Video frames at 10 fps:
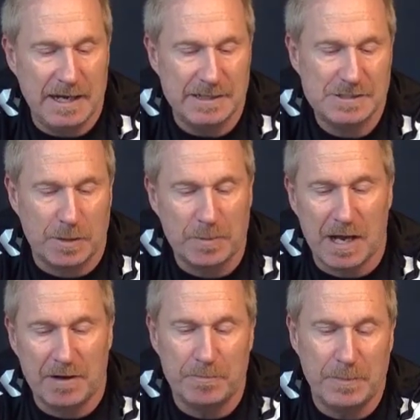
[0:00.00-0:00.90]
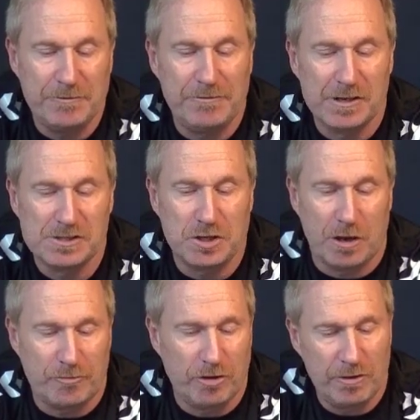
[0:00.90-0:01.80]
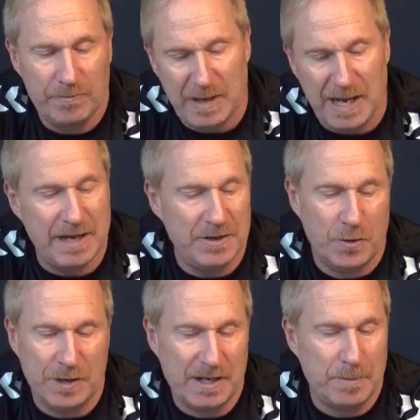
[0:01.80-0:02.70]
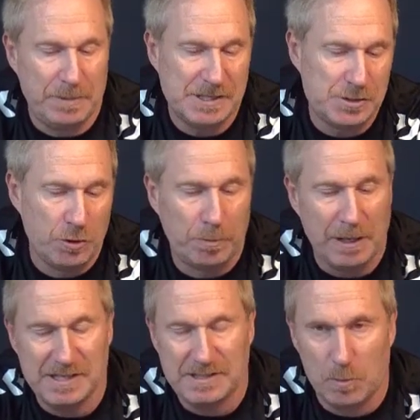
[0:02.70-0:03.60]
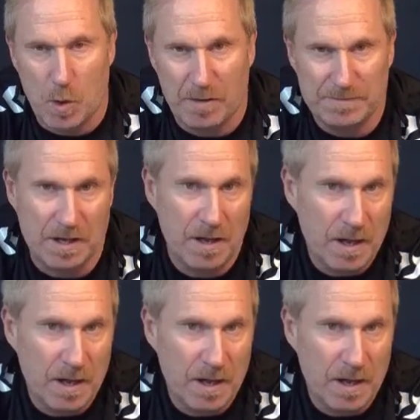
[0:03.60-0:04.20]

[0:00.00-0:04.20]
some kind of midfield shuffle, and I know there could be 2 players involved,